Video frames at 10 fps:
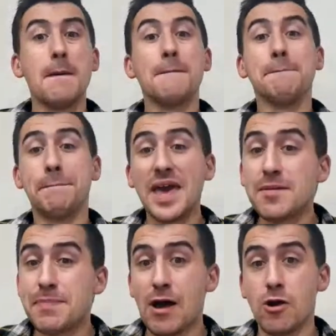big
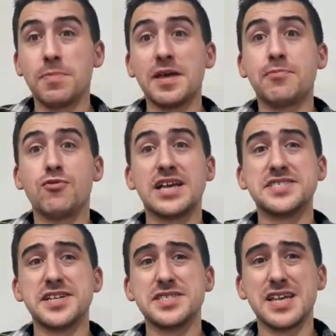power play
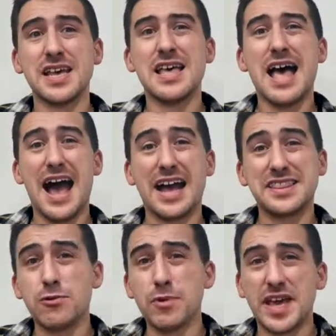presence. I think
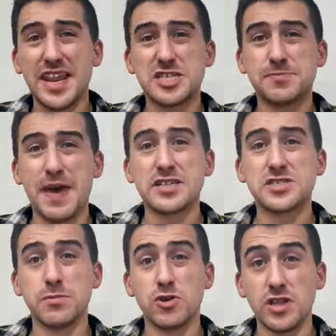we can expect some
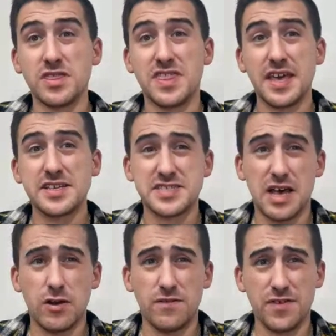good things out
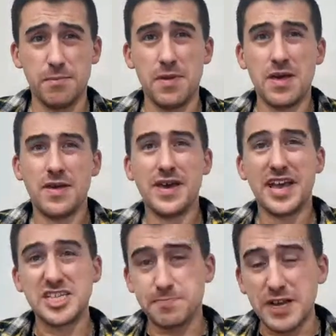of him,
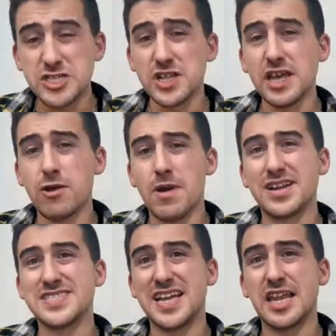especially around his
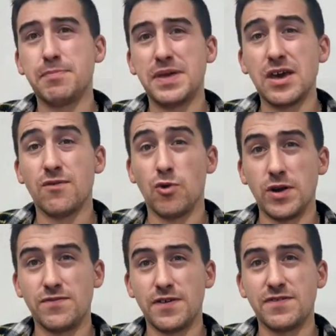ADP of
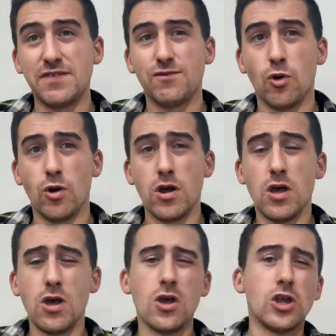154.
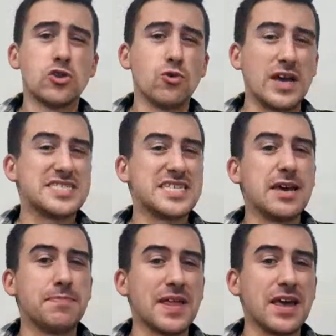Do I see him
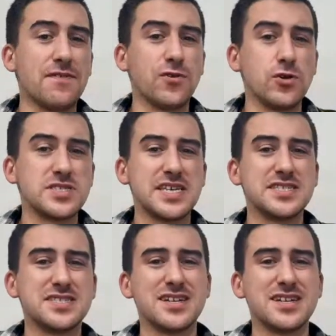play a full season?